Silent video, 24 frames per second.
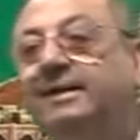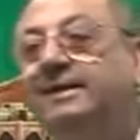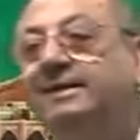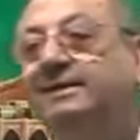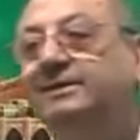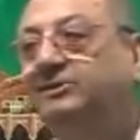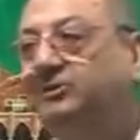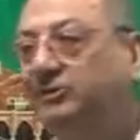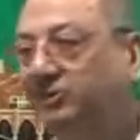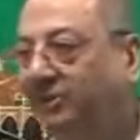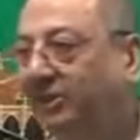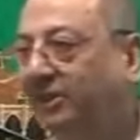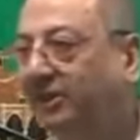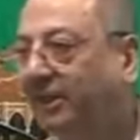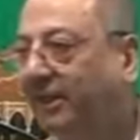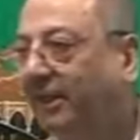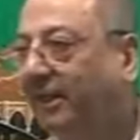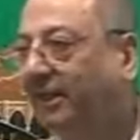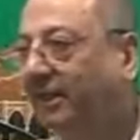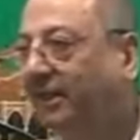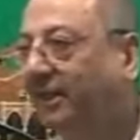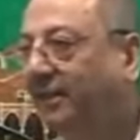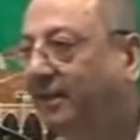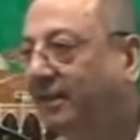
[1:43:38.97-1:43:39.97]

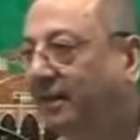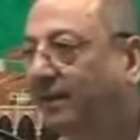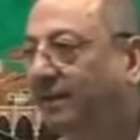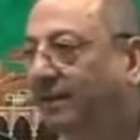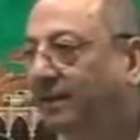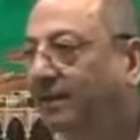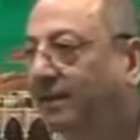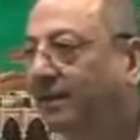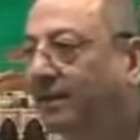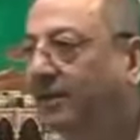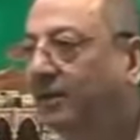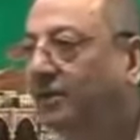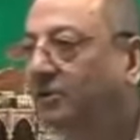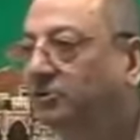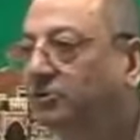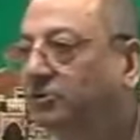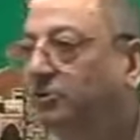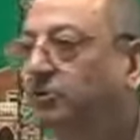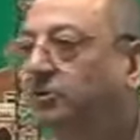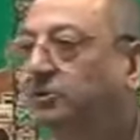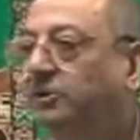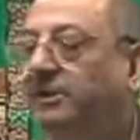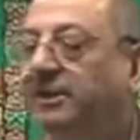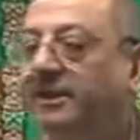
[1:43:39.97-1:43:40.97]
sitting.
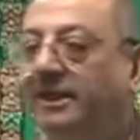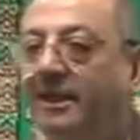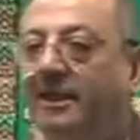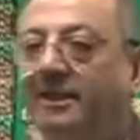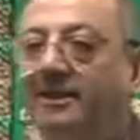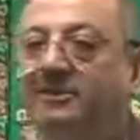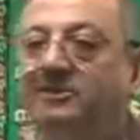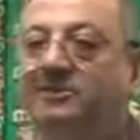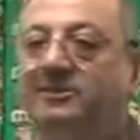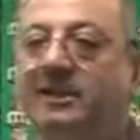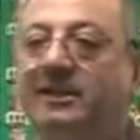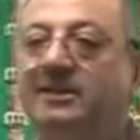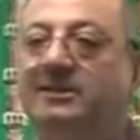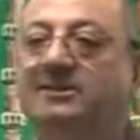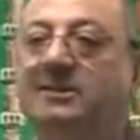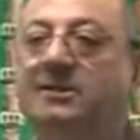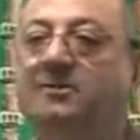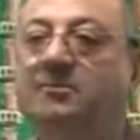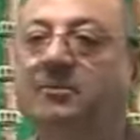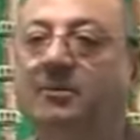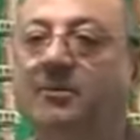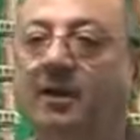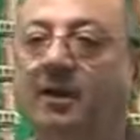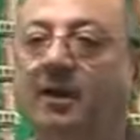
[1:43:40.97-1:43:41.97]
So here is the
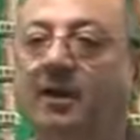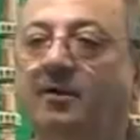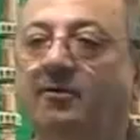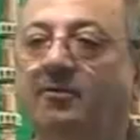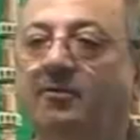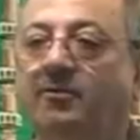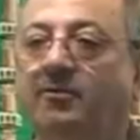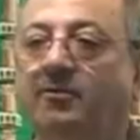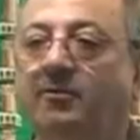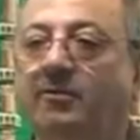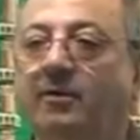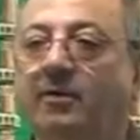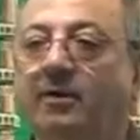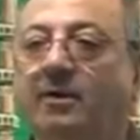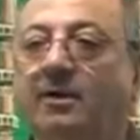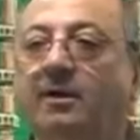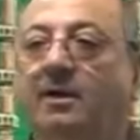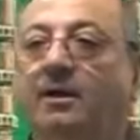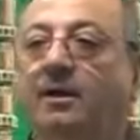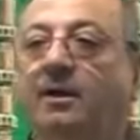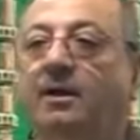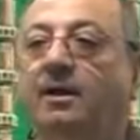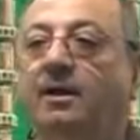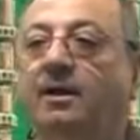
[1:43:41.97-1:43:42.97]
example of
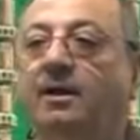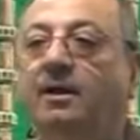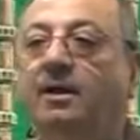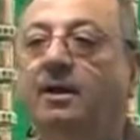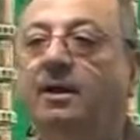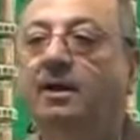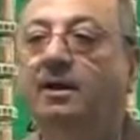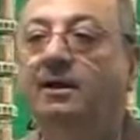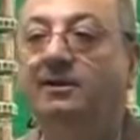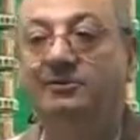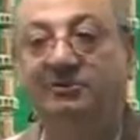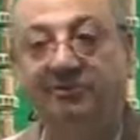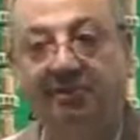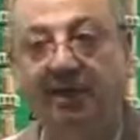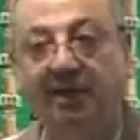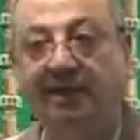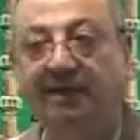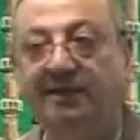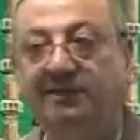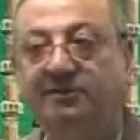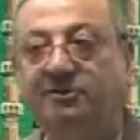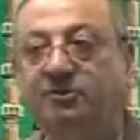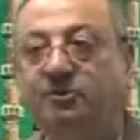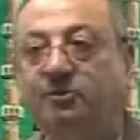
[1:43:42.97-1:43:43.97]

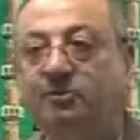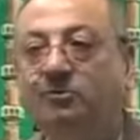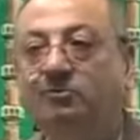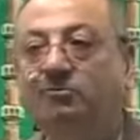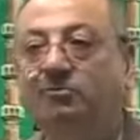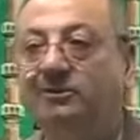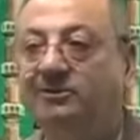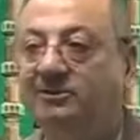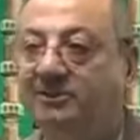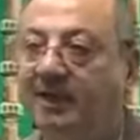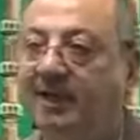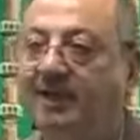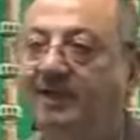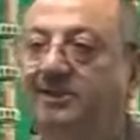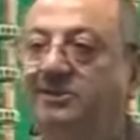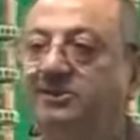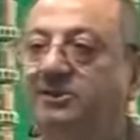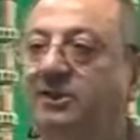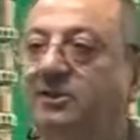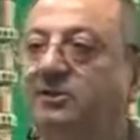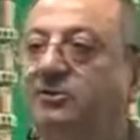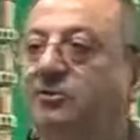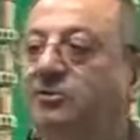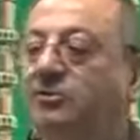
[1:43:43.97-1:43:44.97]
jalisun wa
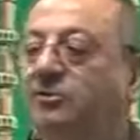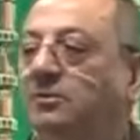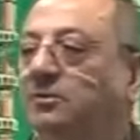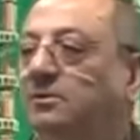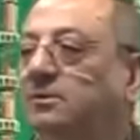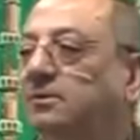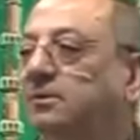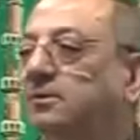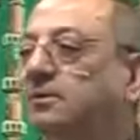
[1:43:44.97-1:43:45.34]
jalisatun,